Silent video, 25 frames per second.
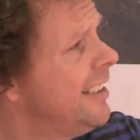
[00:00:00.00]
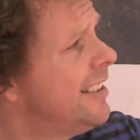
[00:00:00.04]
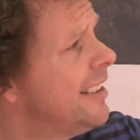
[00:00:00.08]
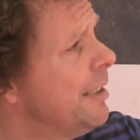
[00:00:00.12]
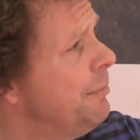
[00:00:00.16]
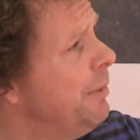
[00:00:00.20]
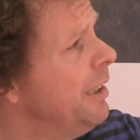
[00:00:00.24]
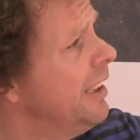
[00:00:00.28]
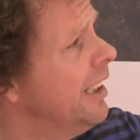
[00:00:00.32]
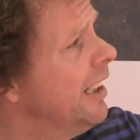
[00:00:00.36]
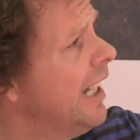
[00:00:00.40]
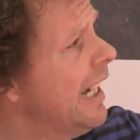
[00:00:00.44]

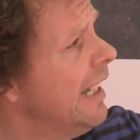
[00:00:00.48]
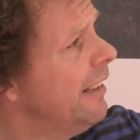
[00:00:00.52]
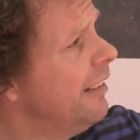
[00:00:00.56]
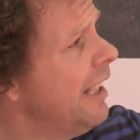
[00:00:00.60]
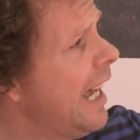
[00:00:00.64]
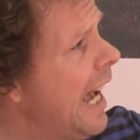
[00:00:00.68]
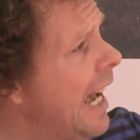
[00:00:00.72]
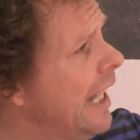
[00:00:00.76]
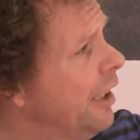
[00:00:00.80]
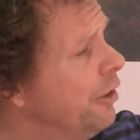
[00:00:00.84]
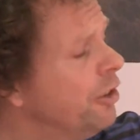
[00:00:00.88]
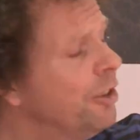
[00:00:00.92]
something
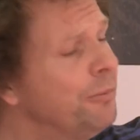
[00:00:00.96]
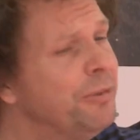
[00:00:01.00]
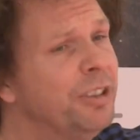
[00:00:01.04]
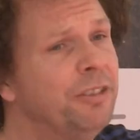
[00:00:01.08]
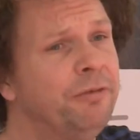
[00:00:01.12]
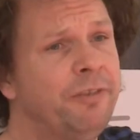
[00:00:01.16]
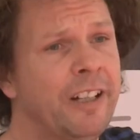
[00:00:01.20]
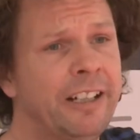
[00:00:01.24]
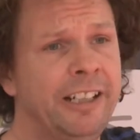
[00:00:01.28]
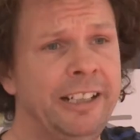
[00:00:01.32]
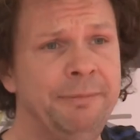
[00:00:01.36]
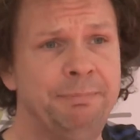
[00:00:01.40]
that Anil Gupta is
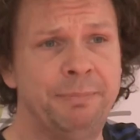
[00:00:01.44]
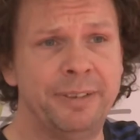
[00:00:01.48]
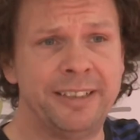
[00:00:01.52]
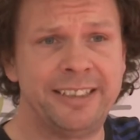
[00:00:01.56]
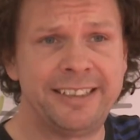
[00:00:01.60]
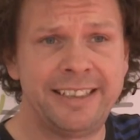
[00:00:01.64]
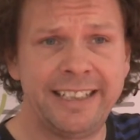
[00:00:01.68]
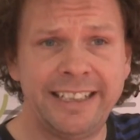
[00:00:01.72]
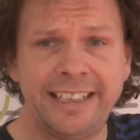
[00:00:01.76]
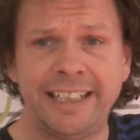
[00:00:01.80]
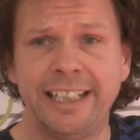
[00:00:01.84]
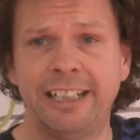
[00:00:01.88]
very
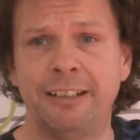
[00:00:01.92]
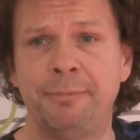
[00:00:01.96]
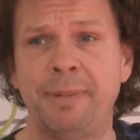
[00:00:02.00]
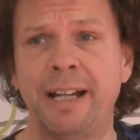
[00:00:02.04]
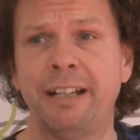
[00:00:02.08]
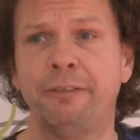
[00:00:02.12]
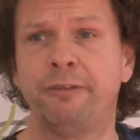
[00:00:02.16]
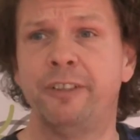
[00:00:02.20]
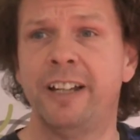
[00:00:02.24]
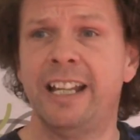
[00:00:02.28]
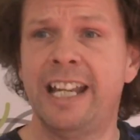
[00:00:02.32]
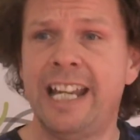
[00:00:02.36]
particular
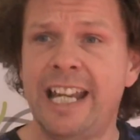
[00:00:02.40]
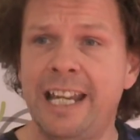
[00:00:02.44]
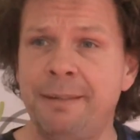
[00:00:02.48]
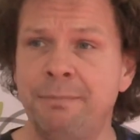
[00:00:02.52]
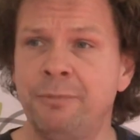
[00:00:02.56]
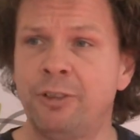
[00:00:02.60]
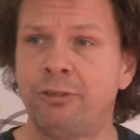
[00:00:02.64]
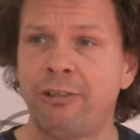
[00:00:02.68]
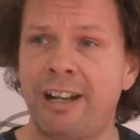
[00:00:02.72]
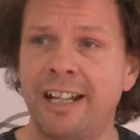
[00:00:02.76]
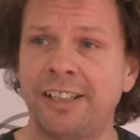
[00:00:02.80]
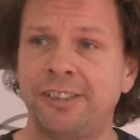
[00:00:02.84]
about, for
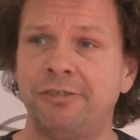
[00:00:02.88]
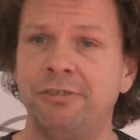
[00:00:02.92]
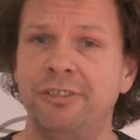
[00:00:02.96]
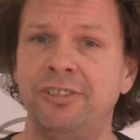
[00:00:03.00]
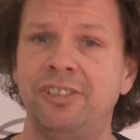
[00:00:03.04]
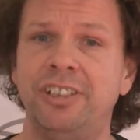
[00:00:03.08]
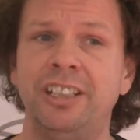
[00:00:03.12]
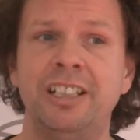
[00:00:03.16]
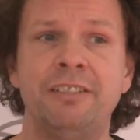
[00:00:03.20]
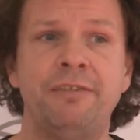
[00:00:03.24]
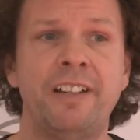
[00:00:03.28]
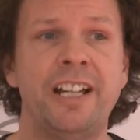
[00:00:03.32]
him,
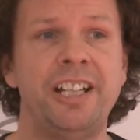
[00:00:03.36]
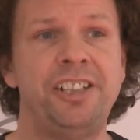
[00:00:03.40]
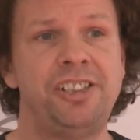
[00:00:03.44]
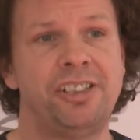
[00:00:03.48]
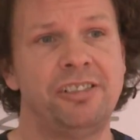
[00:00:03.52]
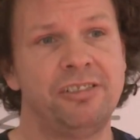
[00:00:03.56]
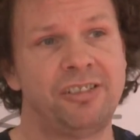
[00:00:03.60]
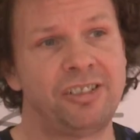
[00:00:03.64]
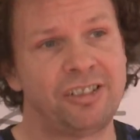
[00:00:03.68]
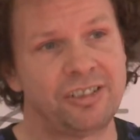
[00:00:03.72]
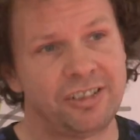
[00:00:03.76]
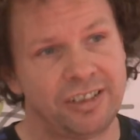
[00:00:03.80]
grassroots
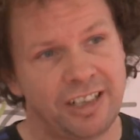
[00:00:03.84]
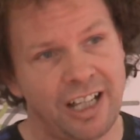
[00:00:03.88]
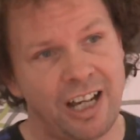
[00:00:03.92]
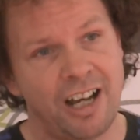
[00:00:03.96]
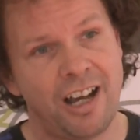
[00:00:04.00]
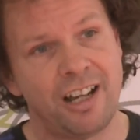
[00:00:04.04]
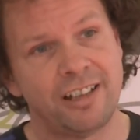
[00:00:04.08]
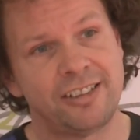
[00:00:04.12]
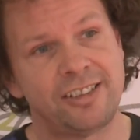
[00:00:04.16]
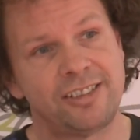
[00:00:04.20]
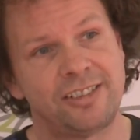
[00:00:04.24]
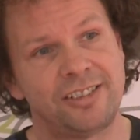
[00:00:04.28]
innovation
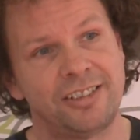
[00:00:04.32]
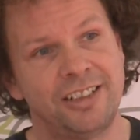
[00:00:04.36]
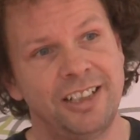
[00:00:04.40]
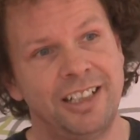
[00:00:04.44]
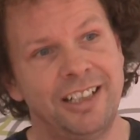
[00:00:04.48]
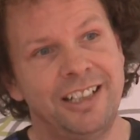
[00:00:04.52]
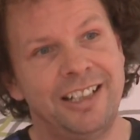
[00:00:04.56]
starts